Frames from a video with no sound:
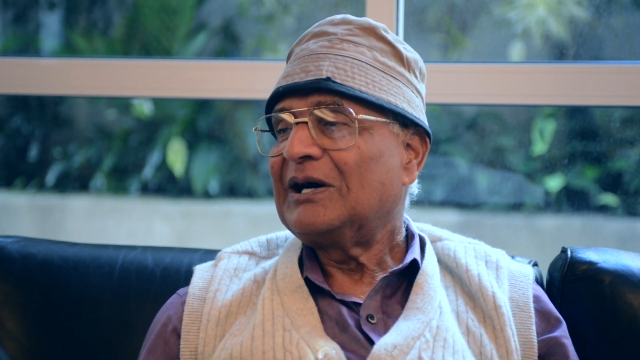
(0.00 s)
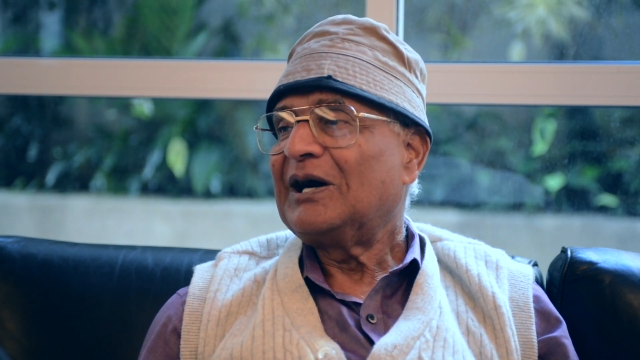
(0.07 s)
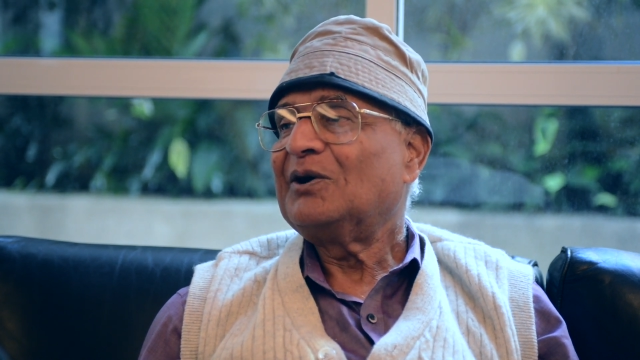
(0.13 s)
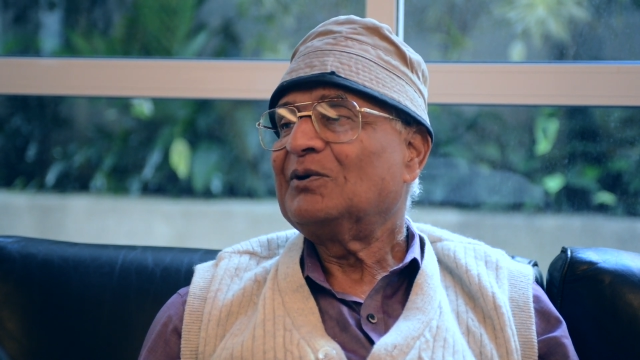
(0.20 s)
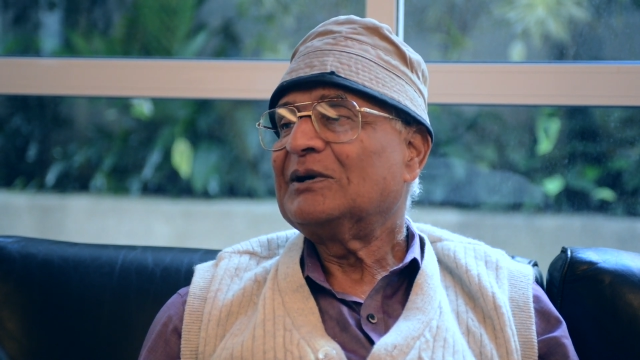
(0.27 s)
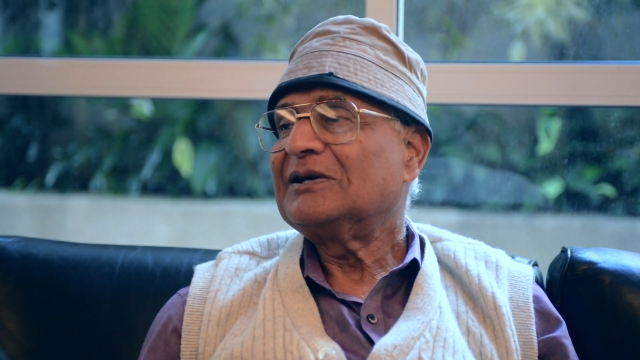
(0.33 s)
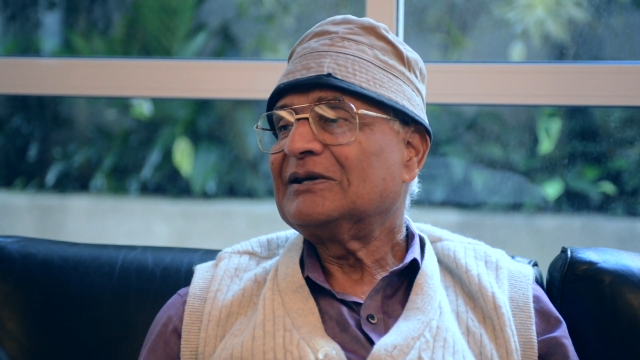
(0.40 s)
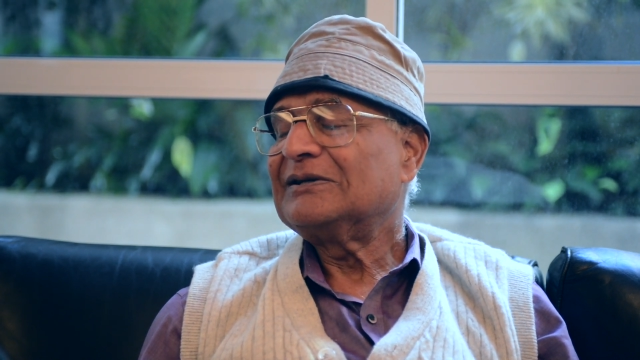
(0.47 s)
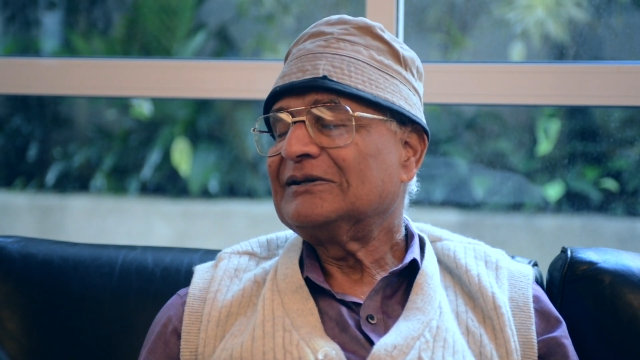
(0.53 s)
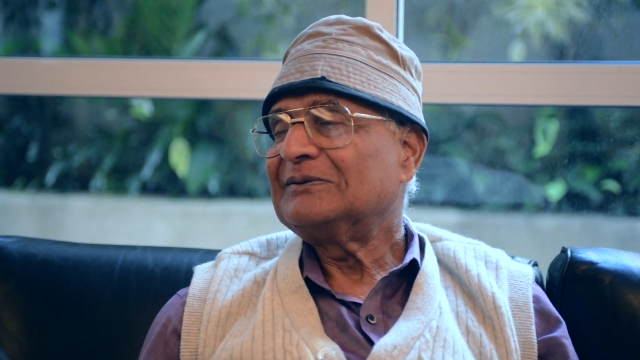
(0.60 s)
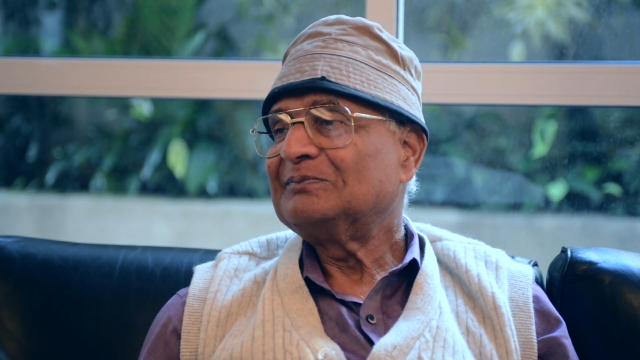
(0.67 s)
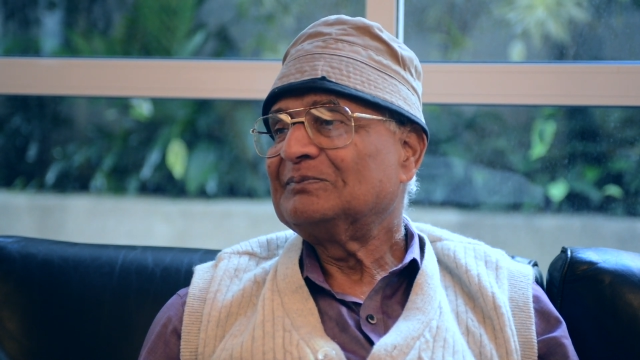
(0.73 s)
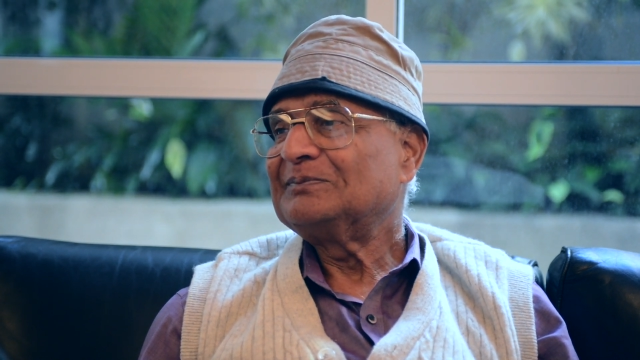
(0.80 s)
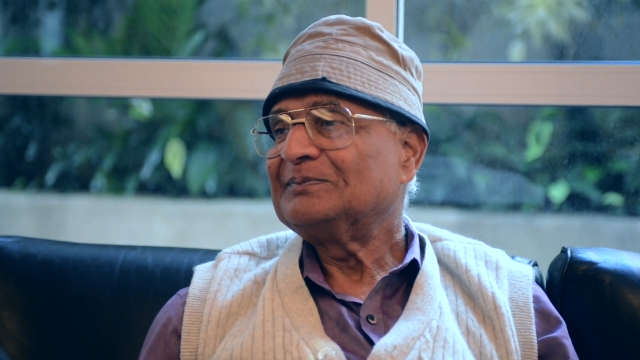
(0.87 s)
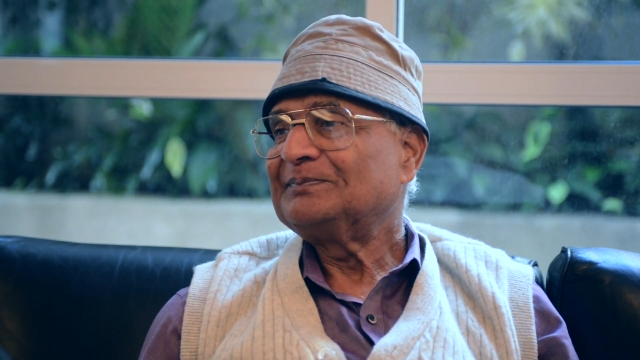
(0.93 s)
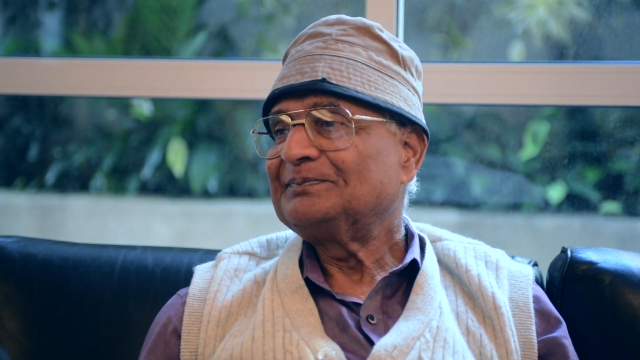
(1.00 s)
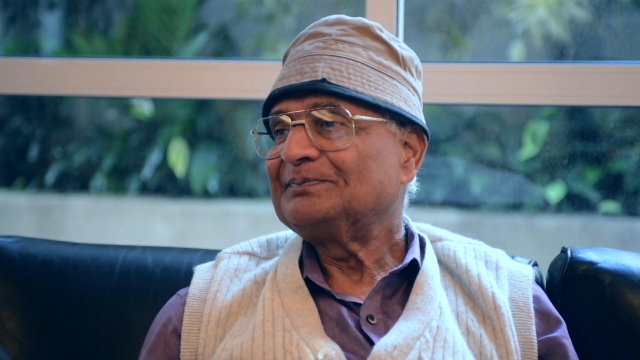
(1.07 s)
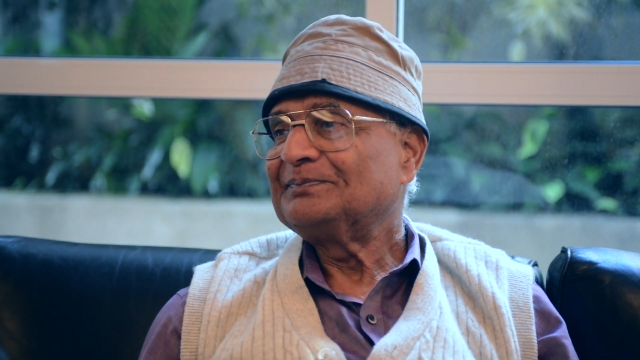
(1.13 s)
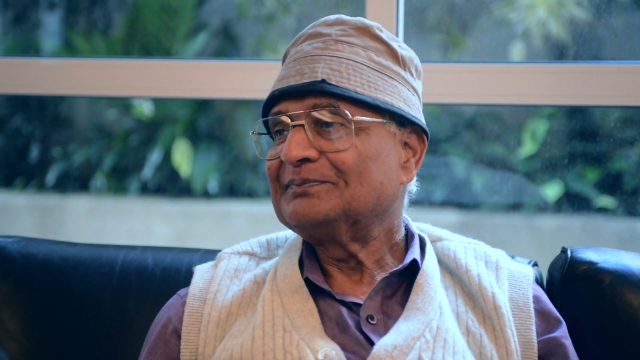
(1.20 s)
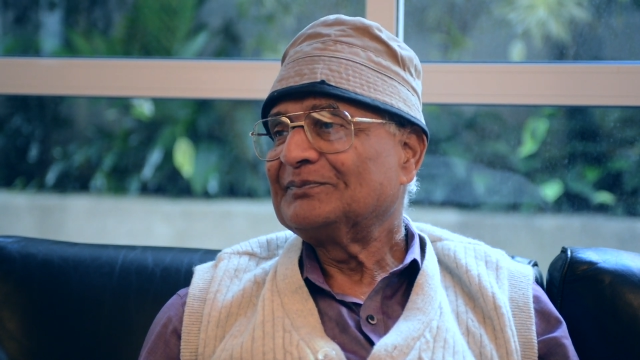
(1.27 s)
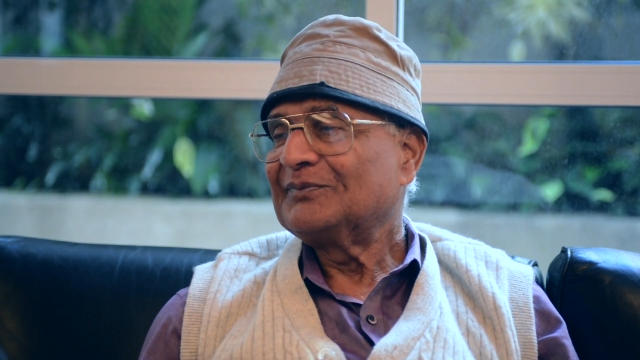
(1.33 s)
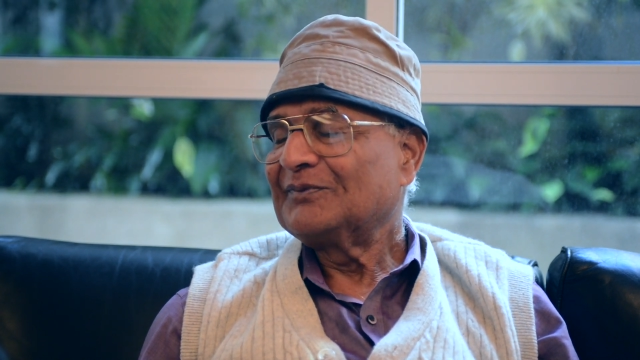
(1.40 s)
our
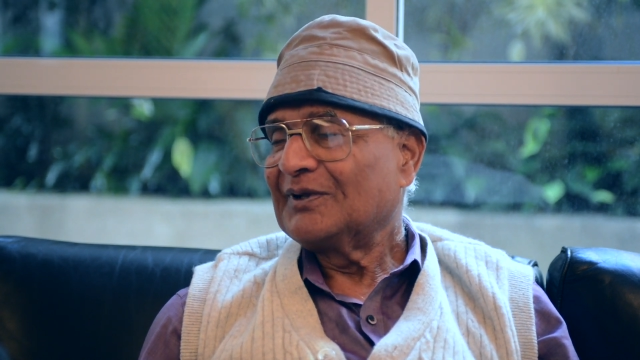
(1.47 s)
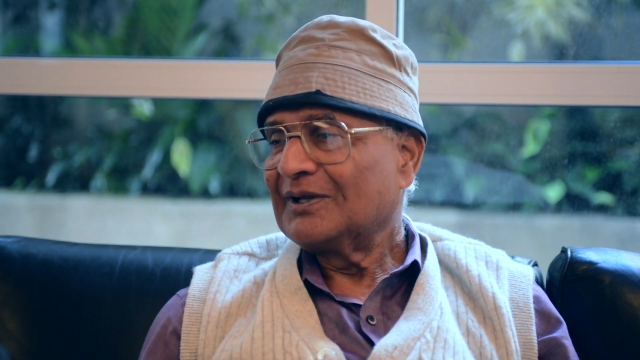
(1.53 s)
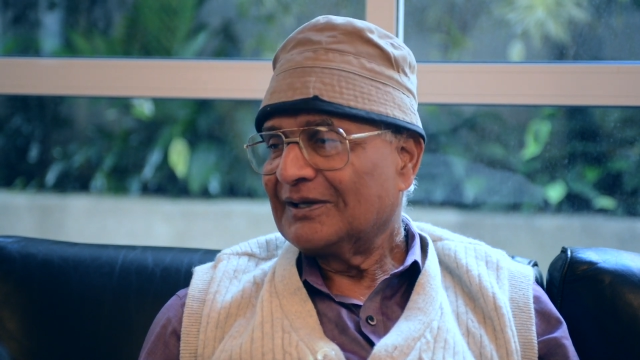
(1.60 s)
um,